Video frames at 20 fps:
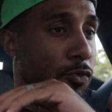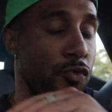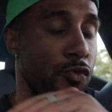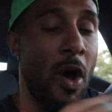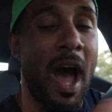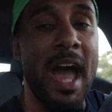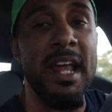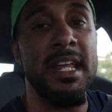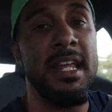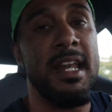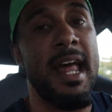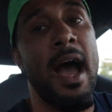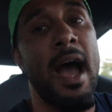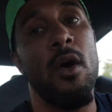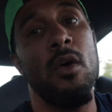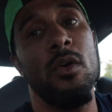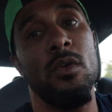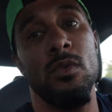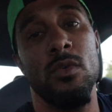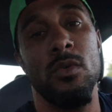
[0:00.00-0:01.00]
write it
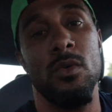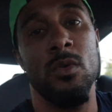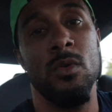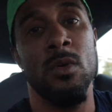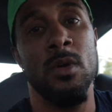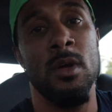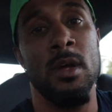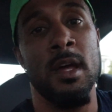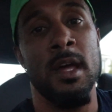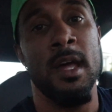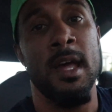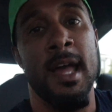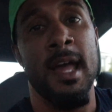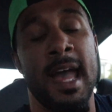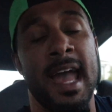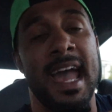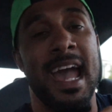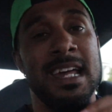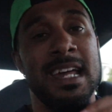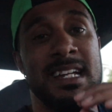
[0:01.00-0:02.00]
out,
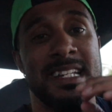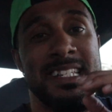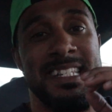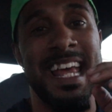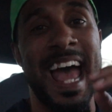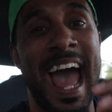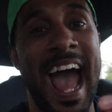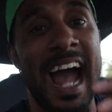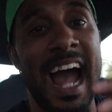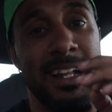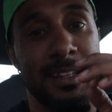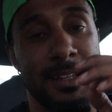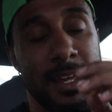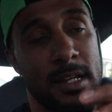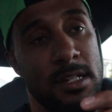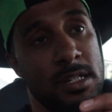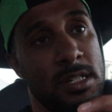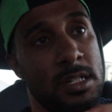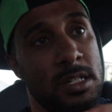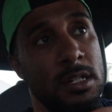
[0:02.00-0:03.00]
and attack
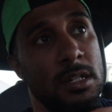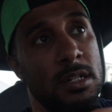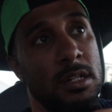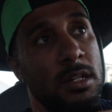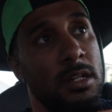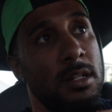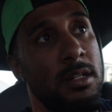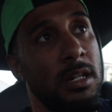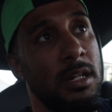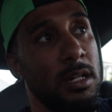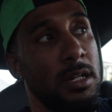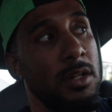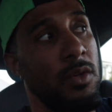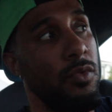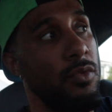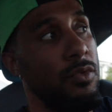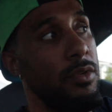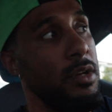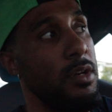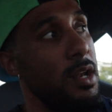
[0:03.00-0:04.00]
that shit like
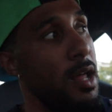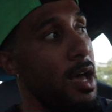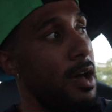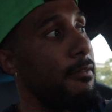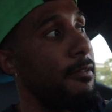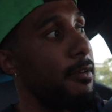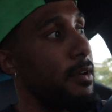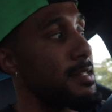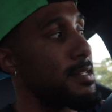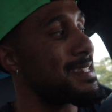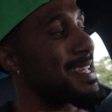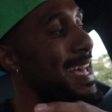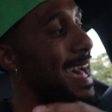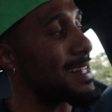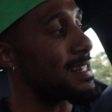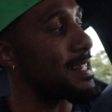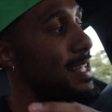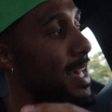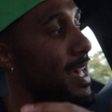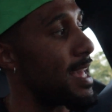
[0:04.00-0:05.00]
you've never
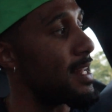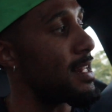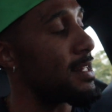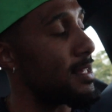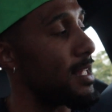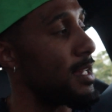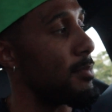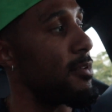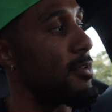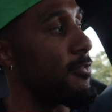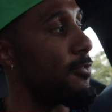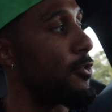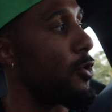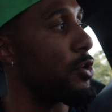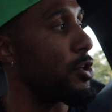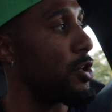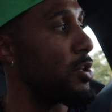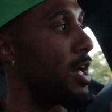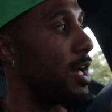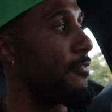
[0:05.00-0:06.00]
attacked anything before
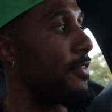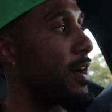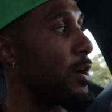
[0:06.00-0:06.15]
in your life.